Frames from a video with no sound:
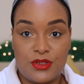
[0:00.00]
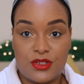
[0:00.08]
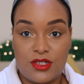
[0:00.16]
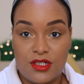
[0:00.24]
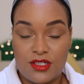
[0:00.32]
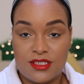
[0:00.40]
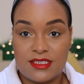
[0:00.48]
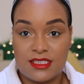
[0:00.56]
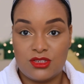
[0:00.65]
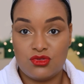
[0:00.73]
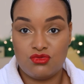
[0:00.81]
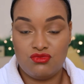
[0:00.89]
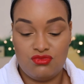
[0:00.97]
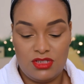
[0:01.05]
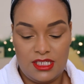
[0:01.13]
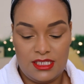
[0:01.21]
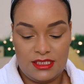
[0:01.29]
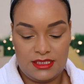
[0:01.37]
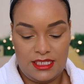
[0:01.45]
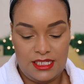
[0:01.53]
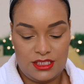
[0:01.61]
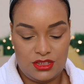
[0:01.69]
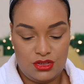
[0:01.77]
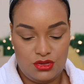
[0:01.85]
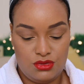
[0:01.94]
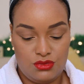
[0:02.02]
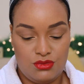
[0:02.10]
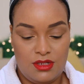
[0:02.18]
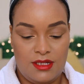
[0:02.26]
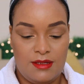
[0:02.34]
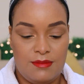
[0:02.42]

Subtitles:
because it really takes your